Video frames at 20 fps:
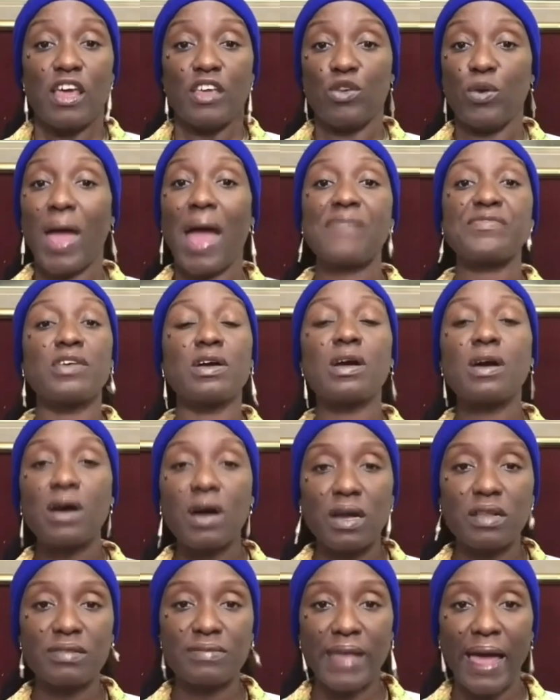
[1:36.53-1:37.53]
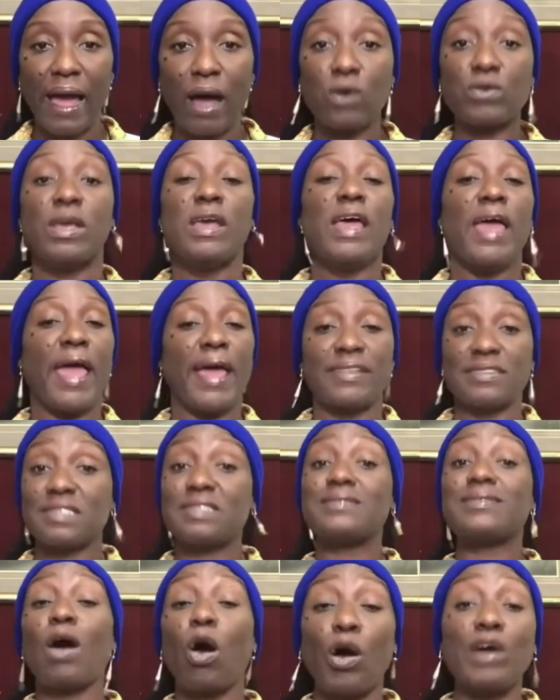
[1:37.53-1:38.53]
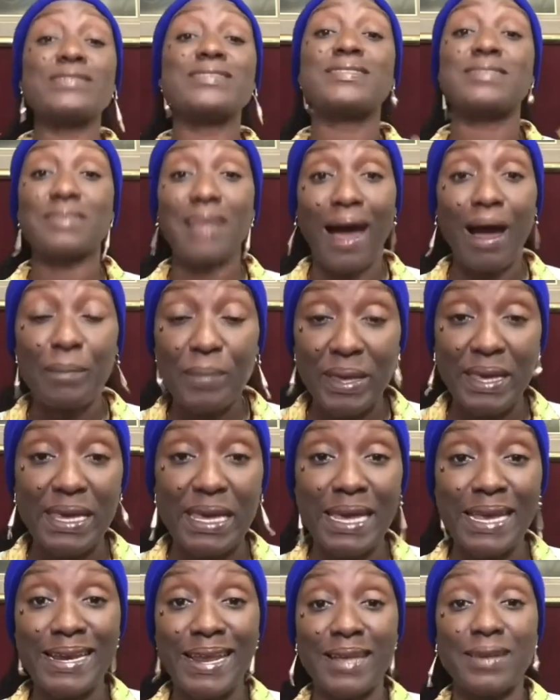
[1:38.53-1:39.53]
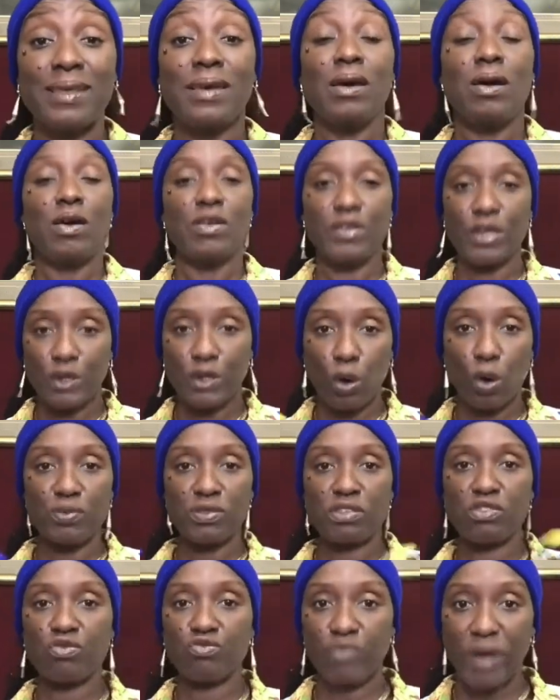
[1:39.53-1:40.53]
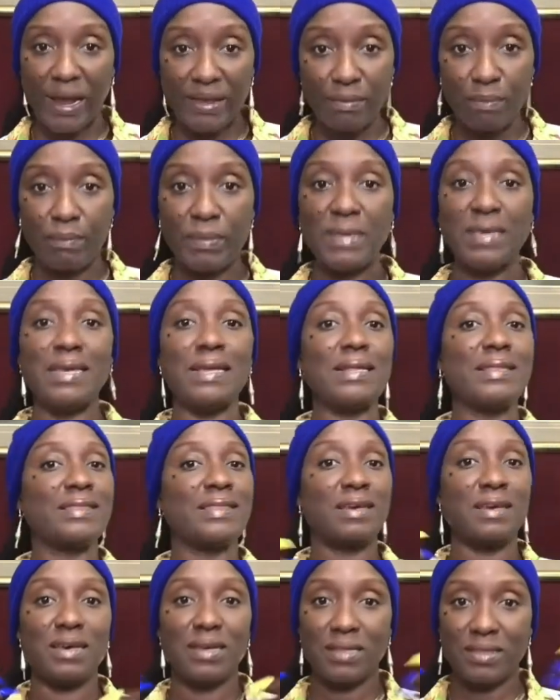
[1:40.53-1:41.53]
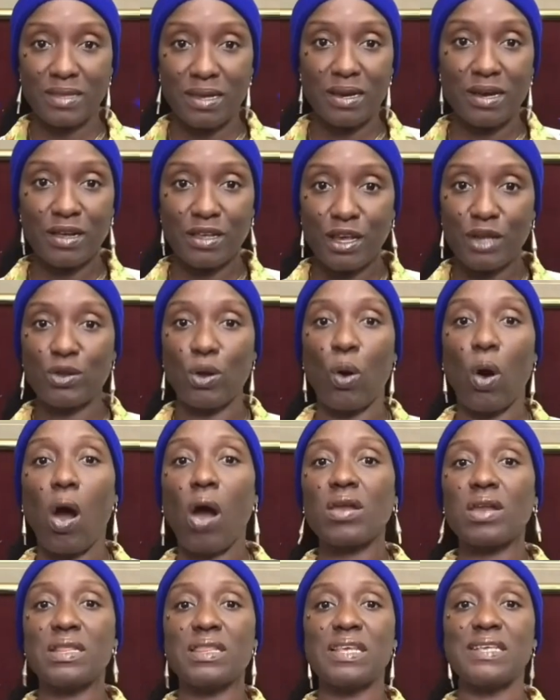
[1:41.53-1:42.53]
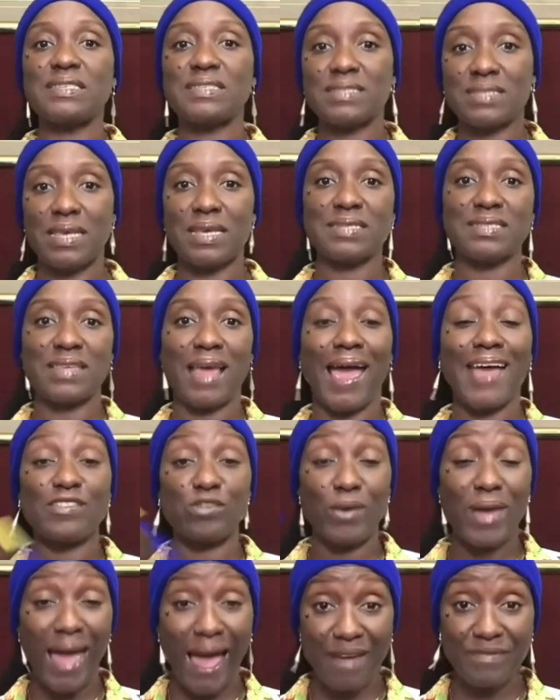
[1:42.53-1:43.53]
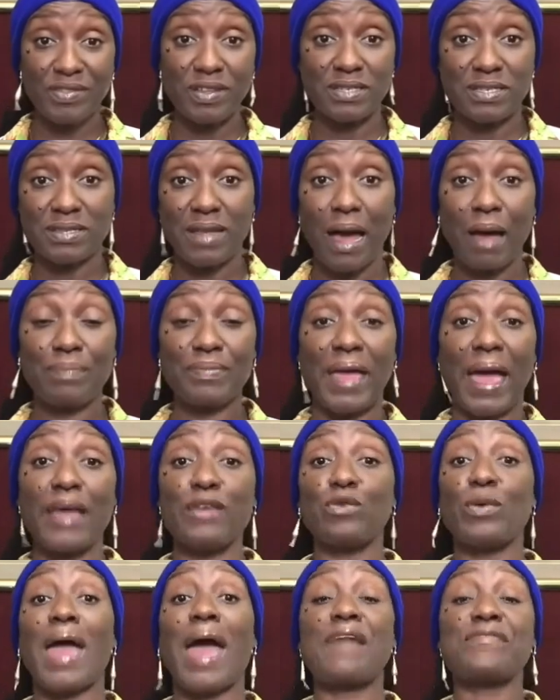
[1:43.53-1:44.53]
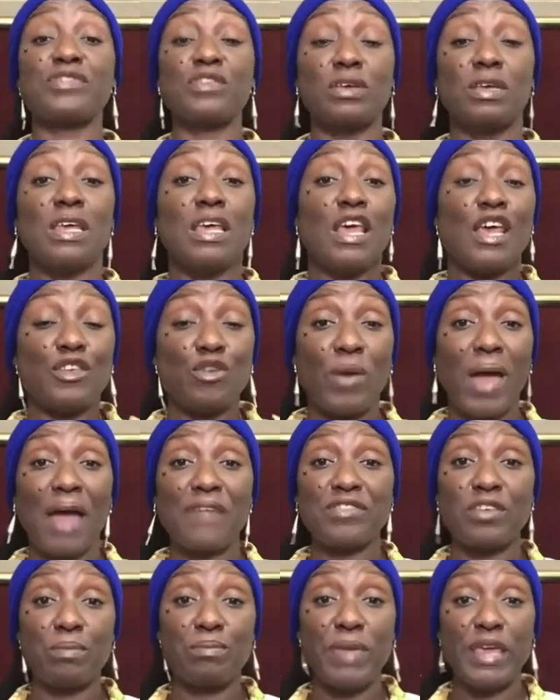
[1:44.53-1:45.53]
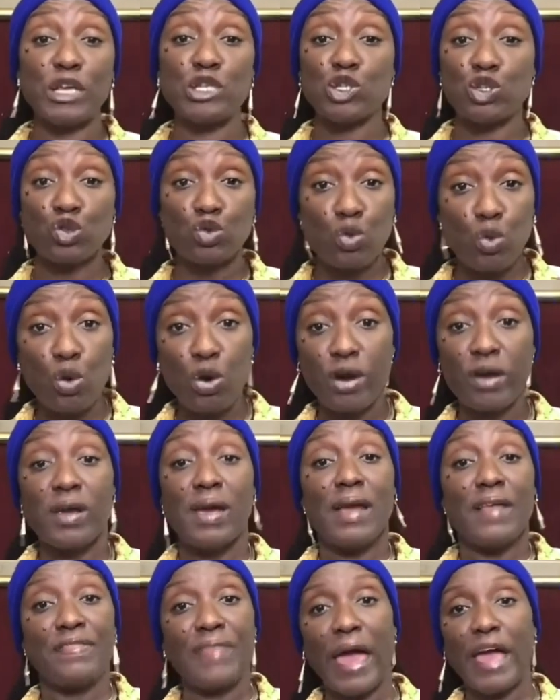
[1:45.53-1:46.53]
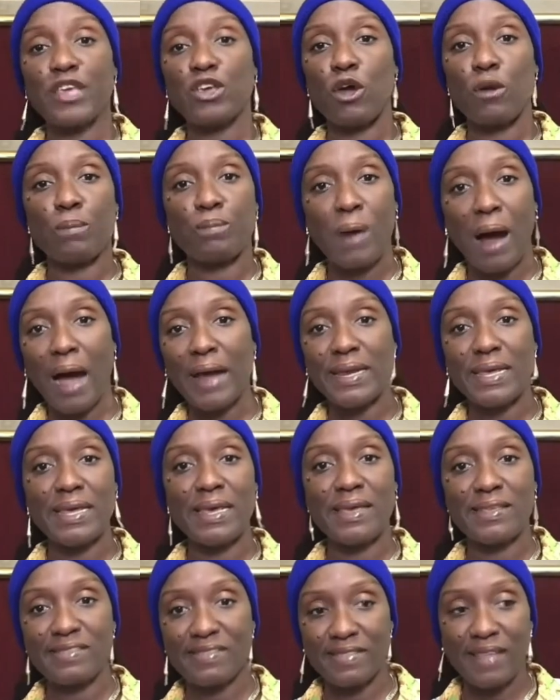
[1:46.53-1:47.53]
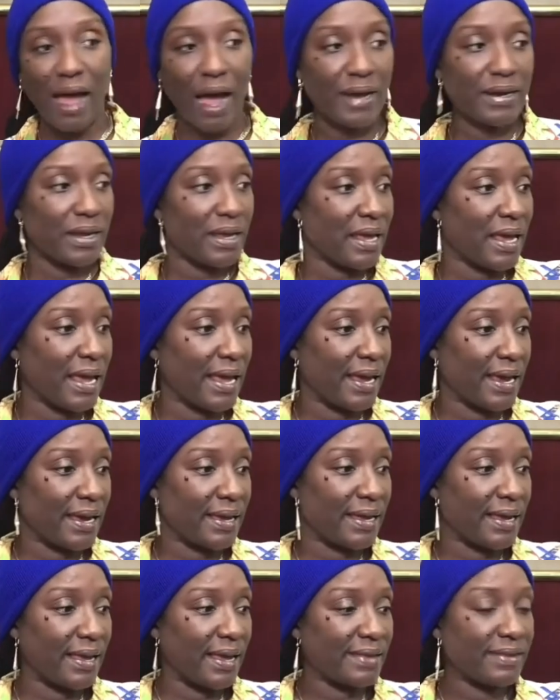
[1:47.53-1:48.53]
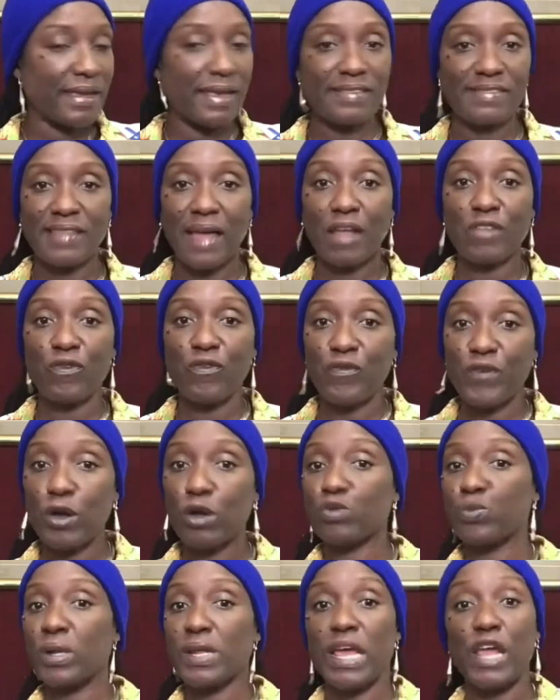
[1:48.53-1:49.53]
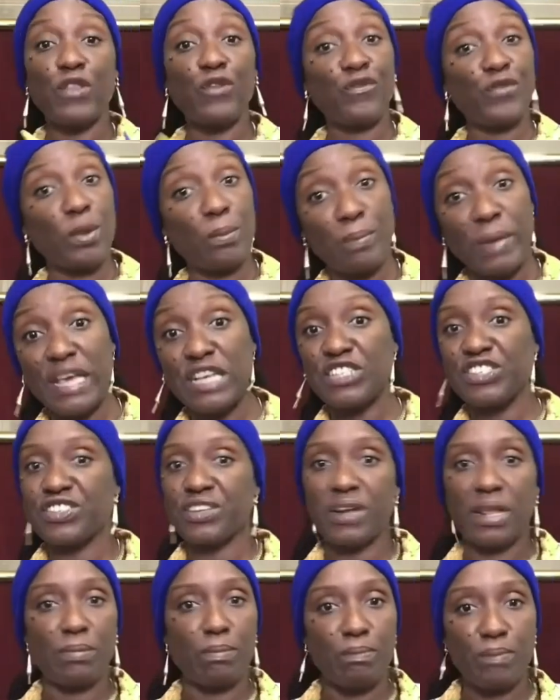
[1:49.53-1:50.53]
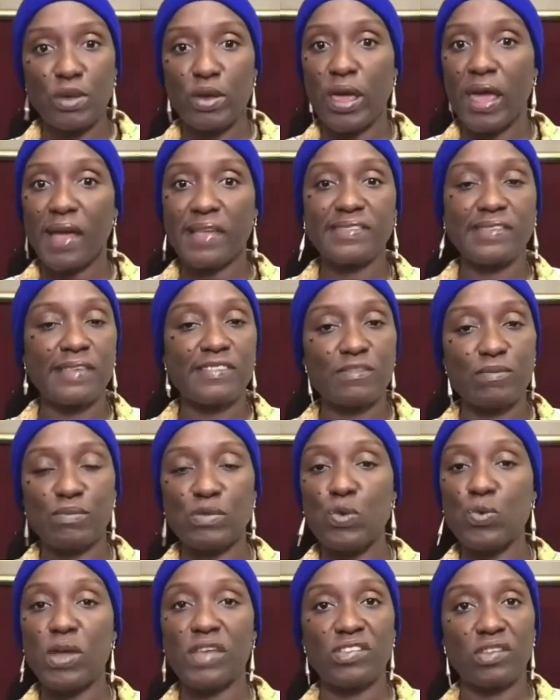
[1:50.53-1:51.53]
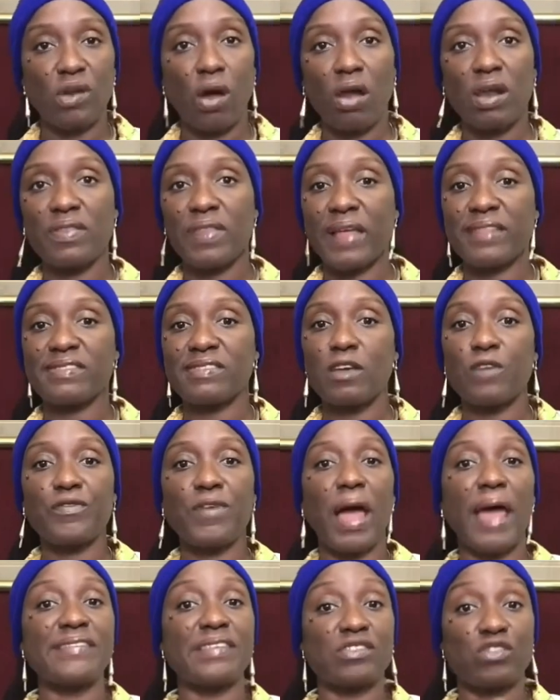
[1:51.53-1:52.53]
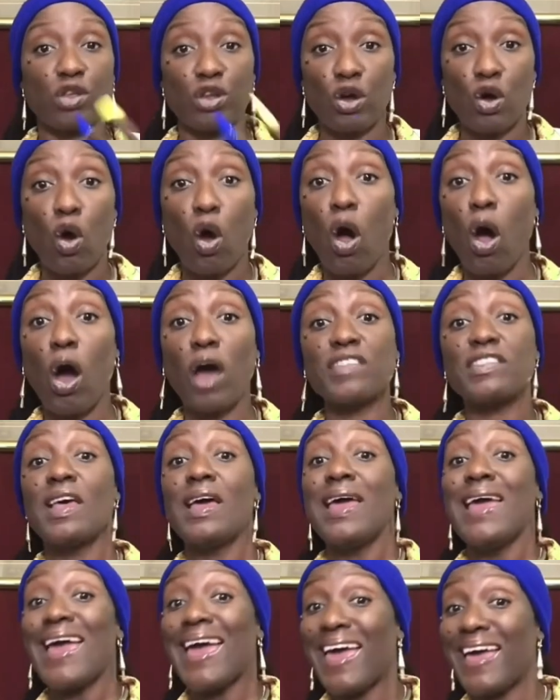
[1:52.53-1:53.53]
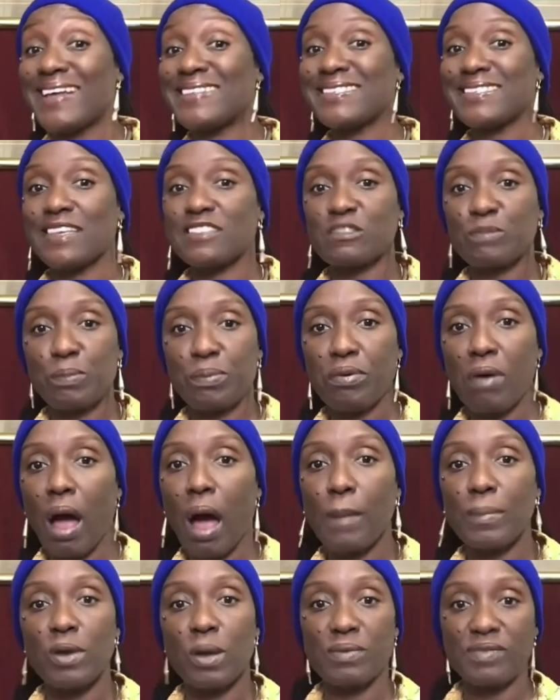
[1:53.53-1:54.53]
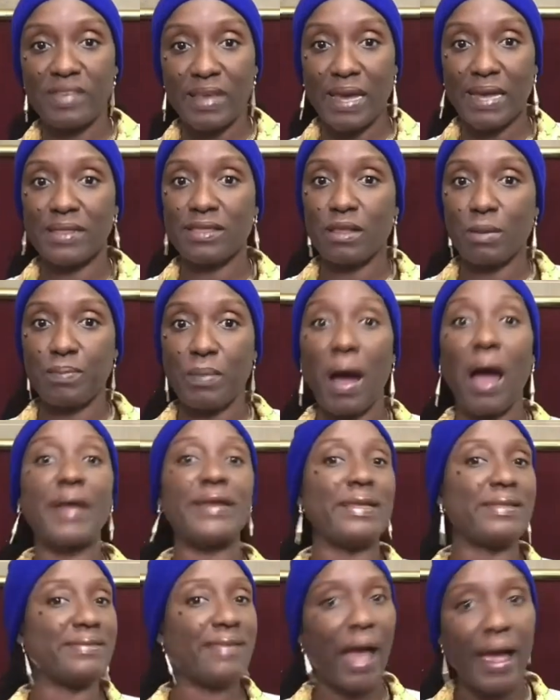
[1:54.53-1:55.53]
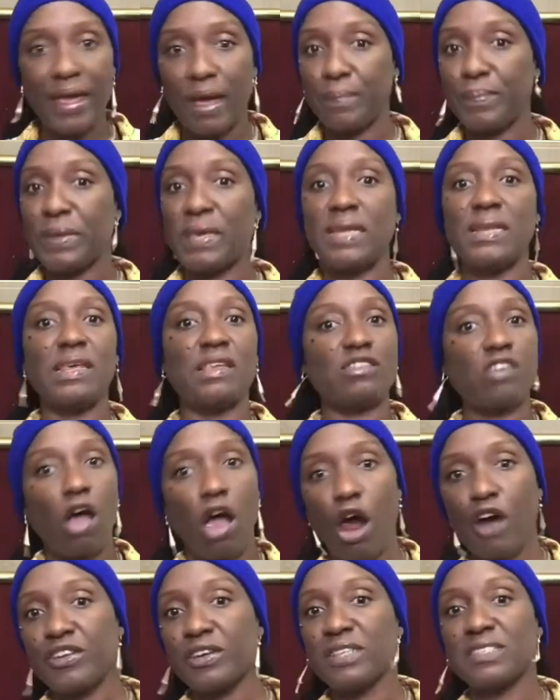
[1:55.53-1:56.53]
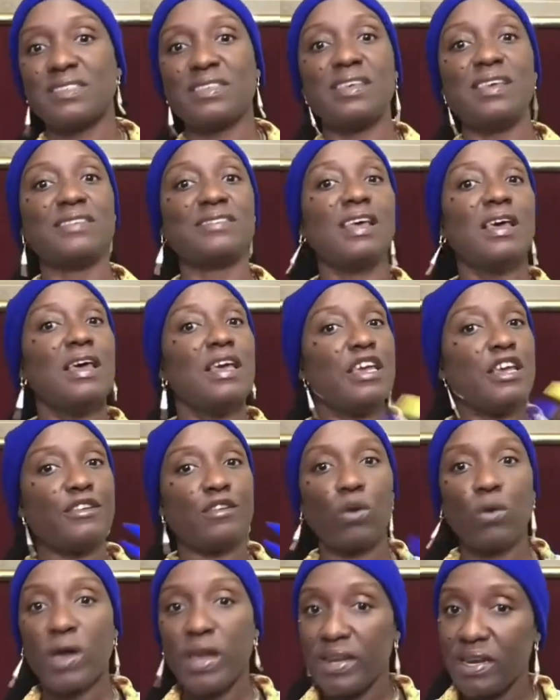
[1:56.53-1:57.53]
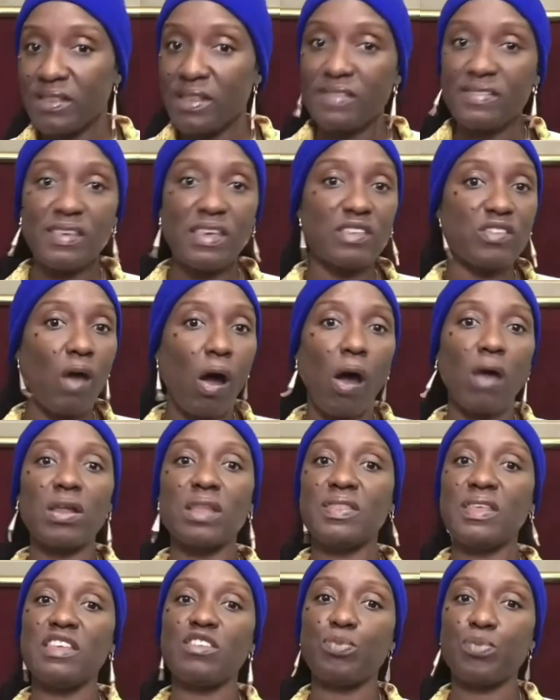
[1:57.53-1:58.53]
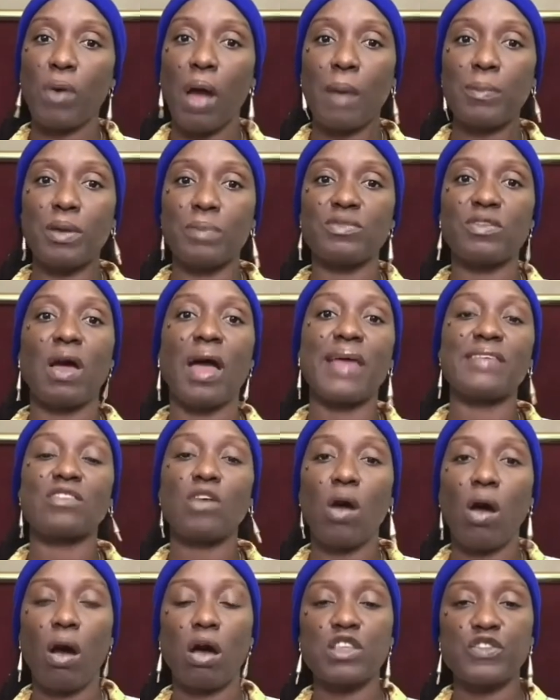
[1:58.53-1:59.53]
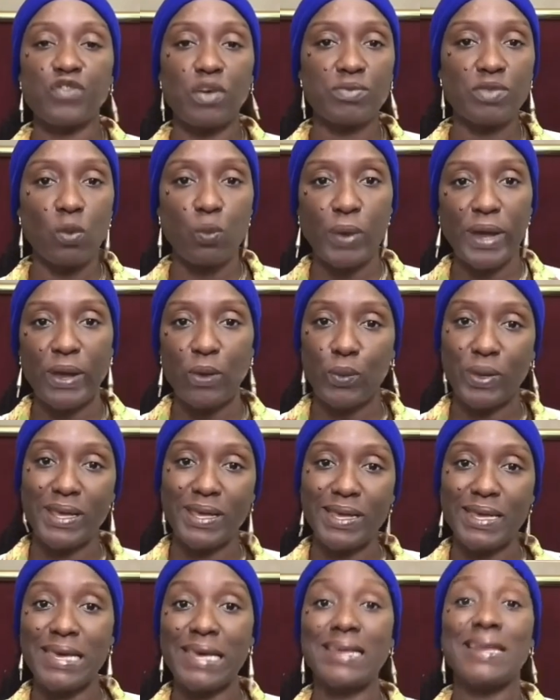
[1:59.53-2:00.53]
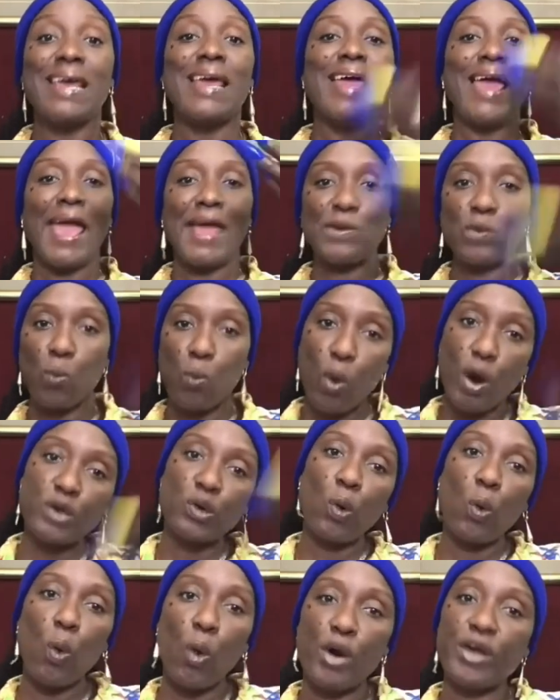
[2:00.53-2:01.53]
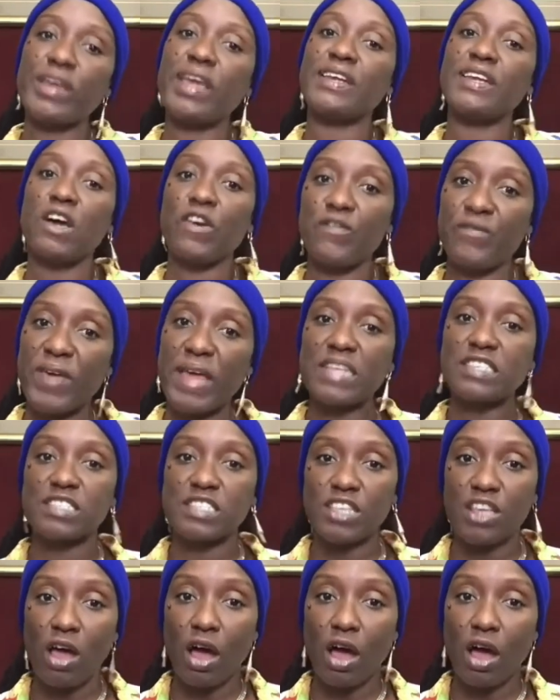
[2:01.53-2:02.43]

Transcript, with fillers: You have to cut down and or stop eating, you know, this red meat, the, the, you know, all of these things, guys. You have to stop that. You have to, you have to make sure that your body is not it, it, it's not filled with inflammation and excess mucus and all of that stuff, guys, that's going to cause excess problems in the body, diabetes, heart disease, you know, kidney disease, all of these problems, guys, caused from the way we eat and one organ affects the